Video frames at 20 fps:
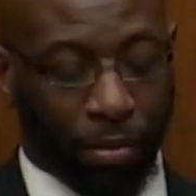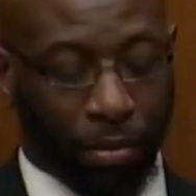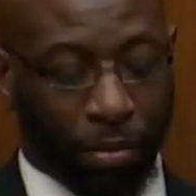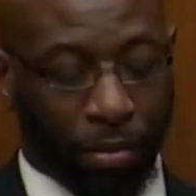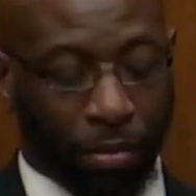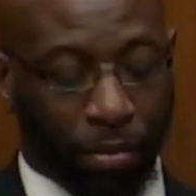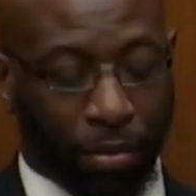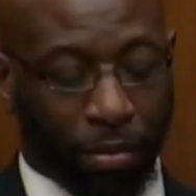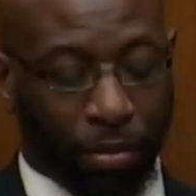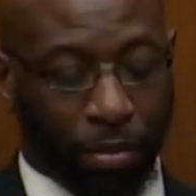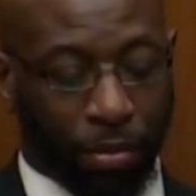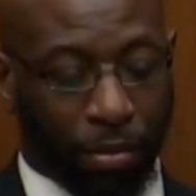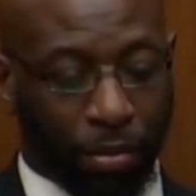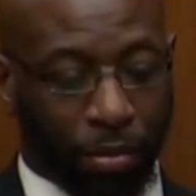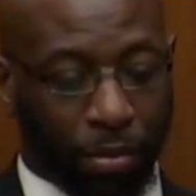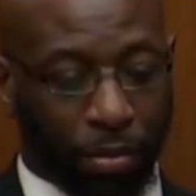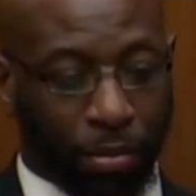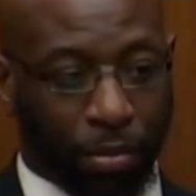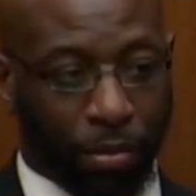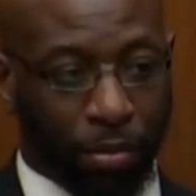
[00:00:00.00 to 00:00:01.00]

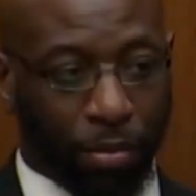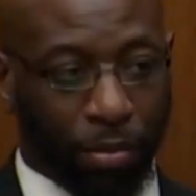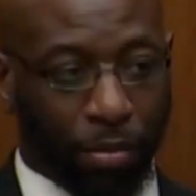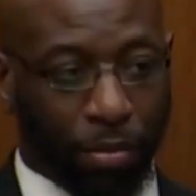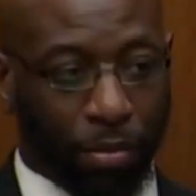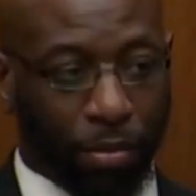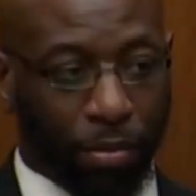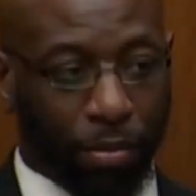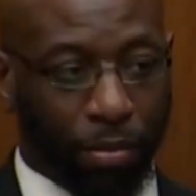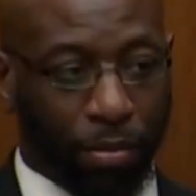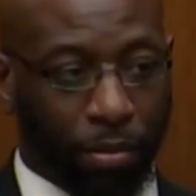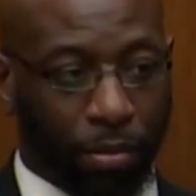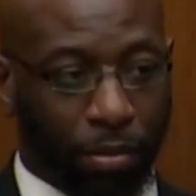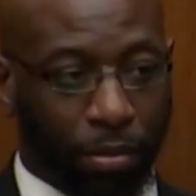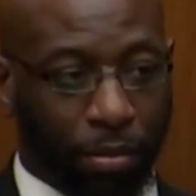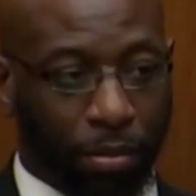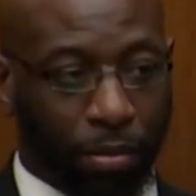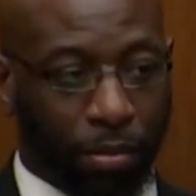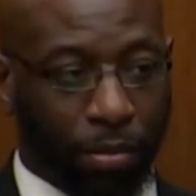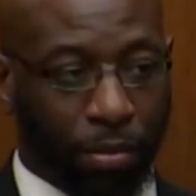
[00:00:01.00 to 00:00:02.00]

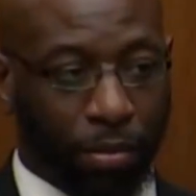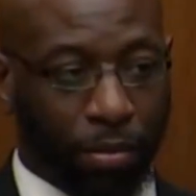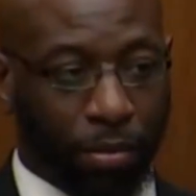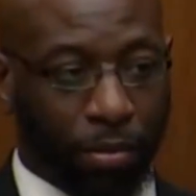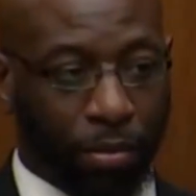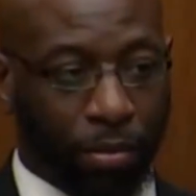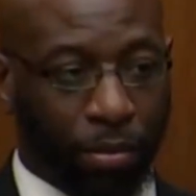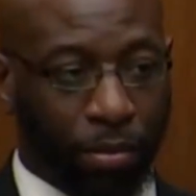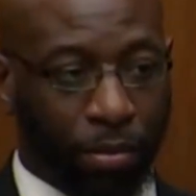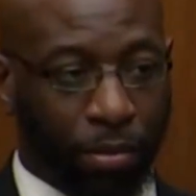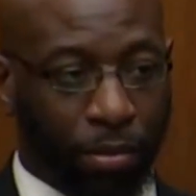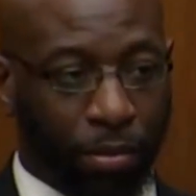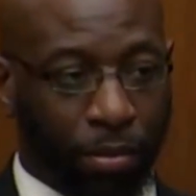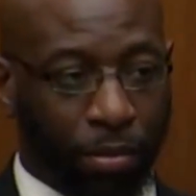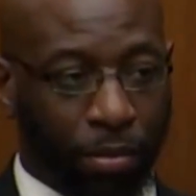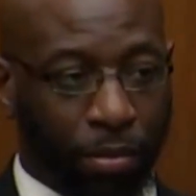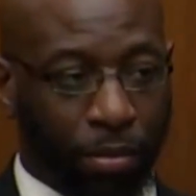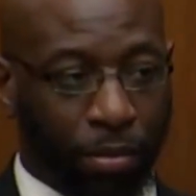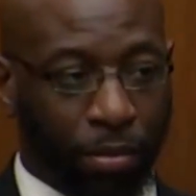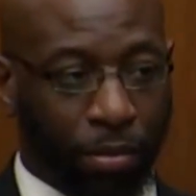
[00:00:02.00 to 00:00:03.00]

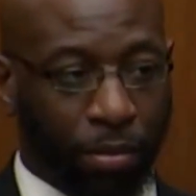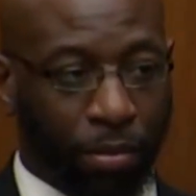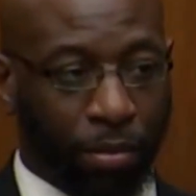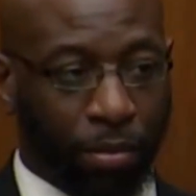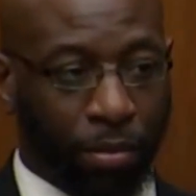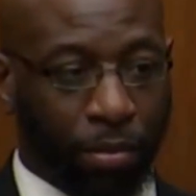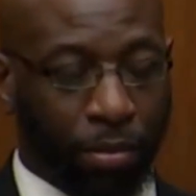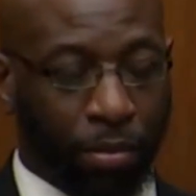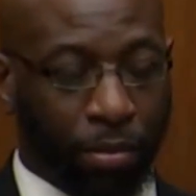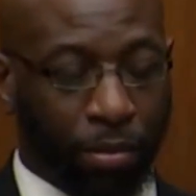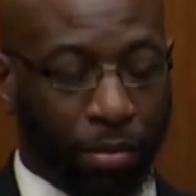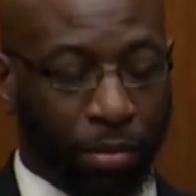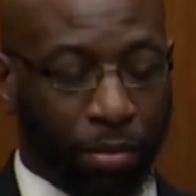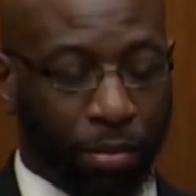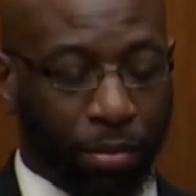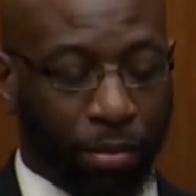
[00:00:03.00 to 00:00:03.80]
This person isn't speaking.